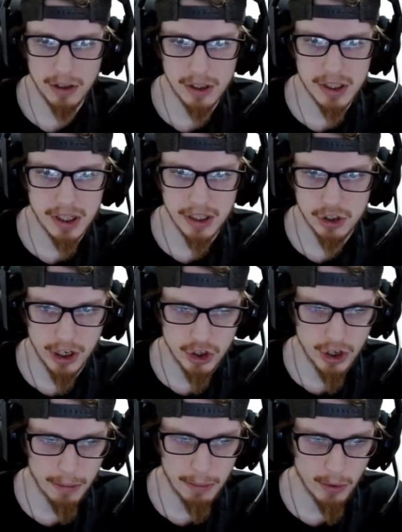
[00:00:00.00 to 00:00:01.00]
a sex
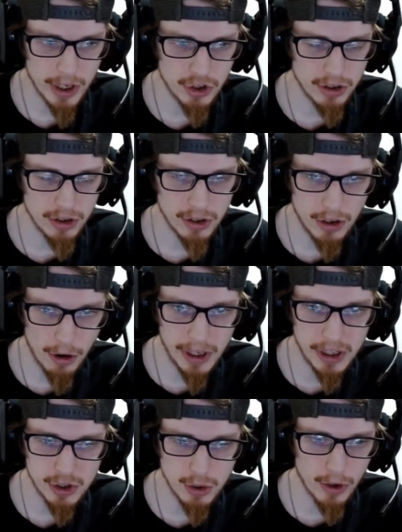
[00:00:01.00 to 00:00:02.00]
change operation. The
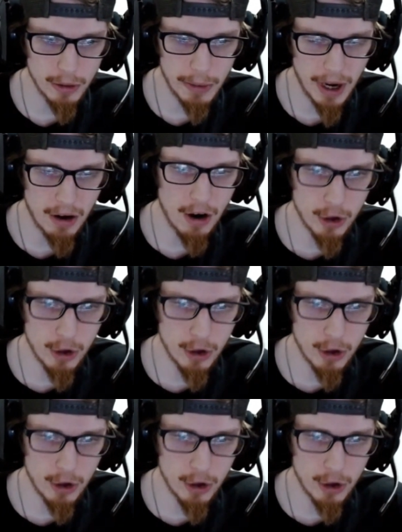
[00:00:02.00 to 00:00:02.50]
Army needs to worry about,